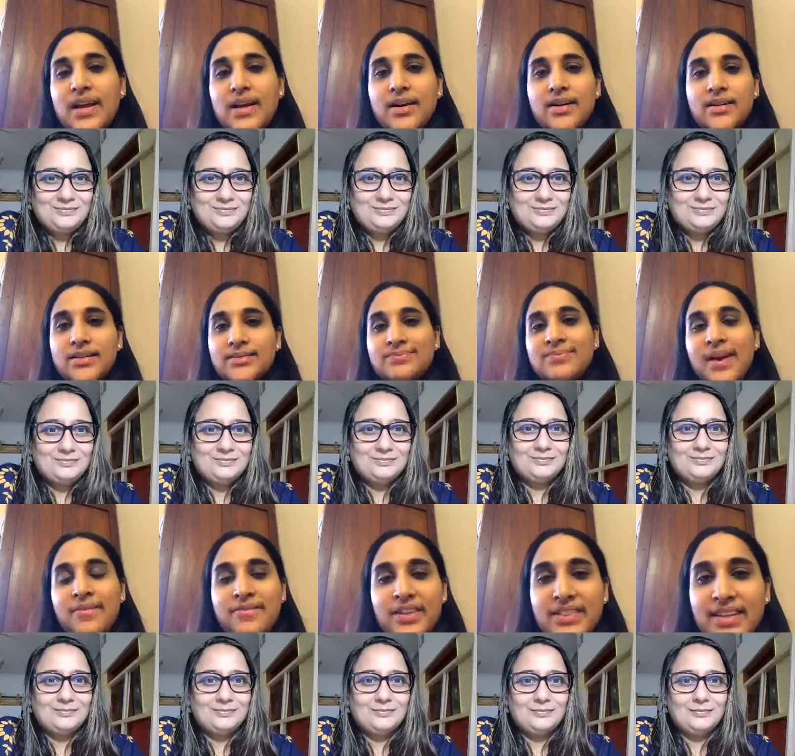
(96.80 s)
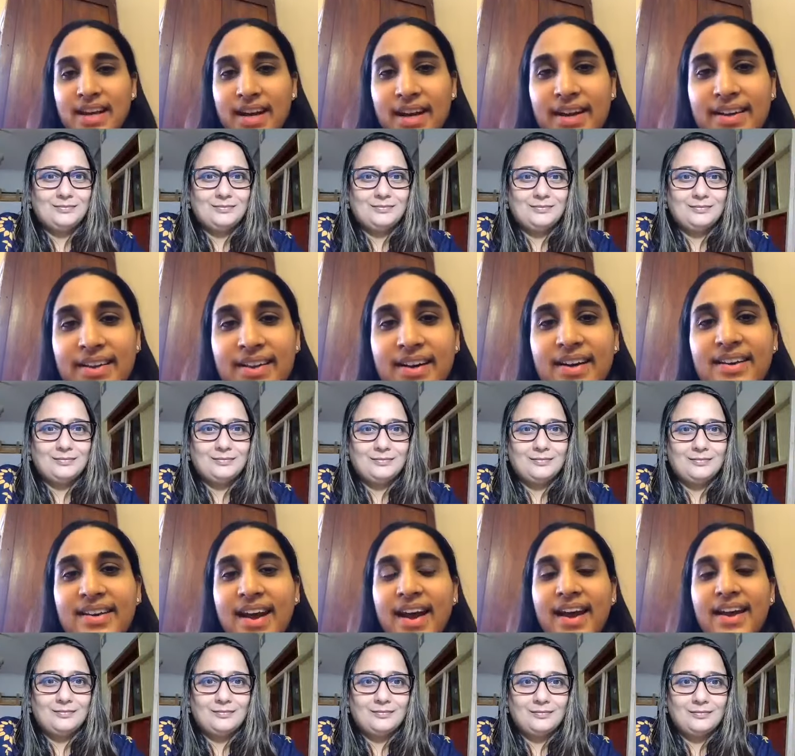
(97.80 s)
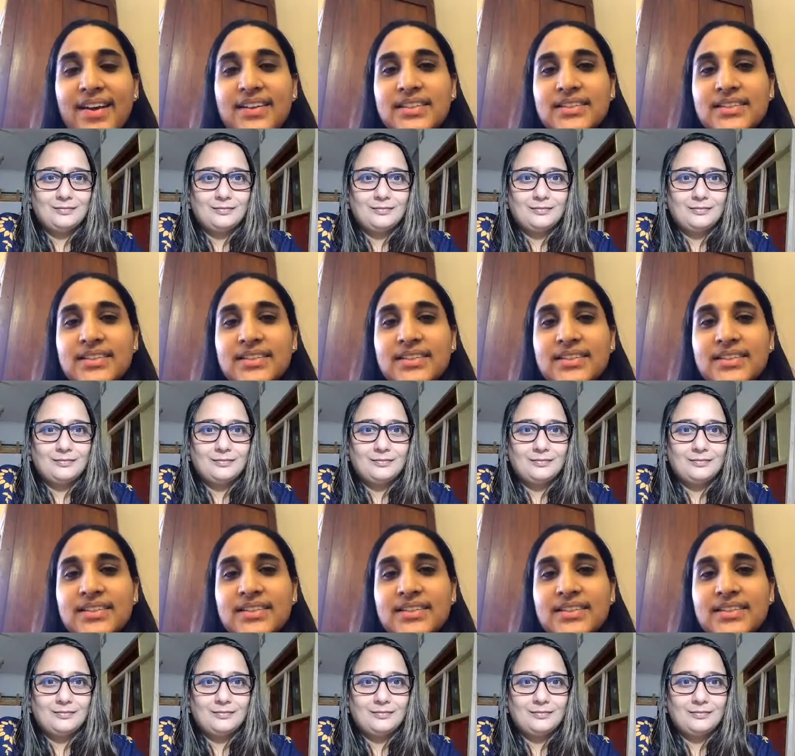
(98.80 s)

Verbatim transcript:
Speaker 1: Um, I'm Vidya Iyengar, and